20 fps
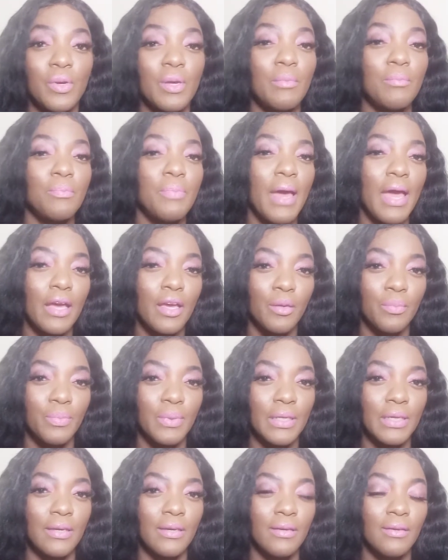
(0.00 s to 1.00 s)

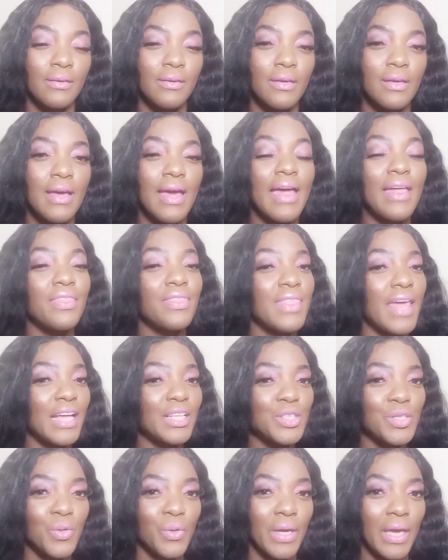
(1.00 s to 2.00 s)
impeccably, and
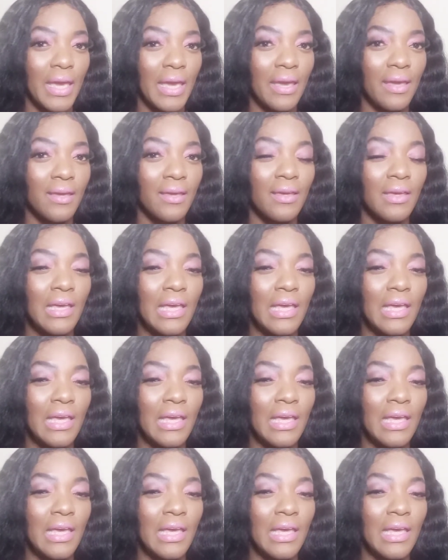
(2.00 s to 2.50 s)
that's okay.